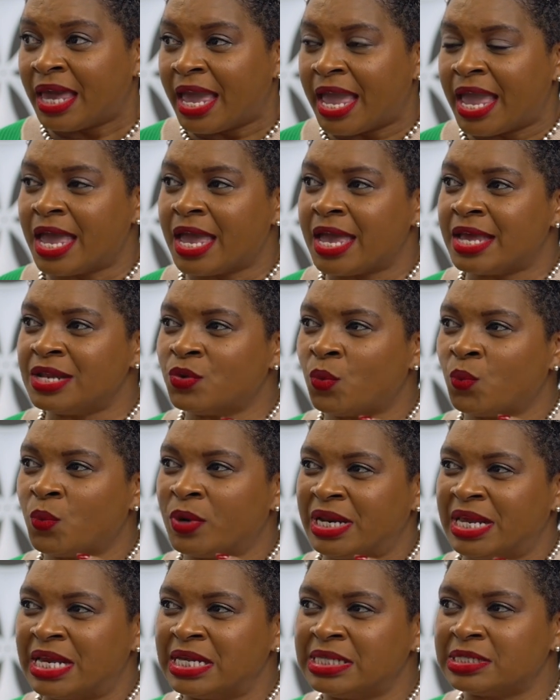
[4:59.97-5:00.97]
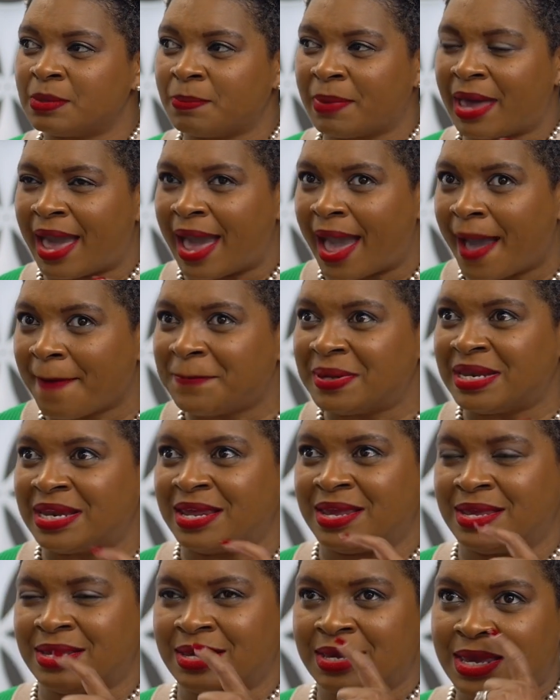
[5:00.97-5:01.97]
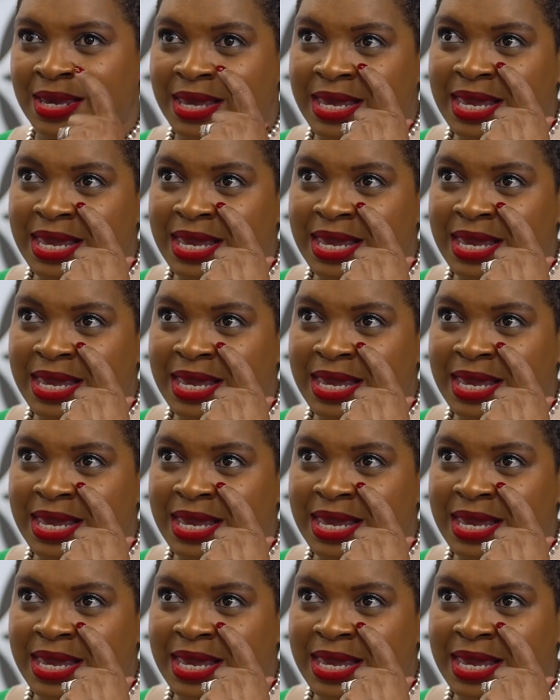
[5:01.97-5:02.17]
And what ends up happening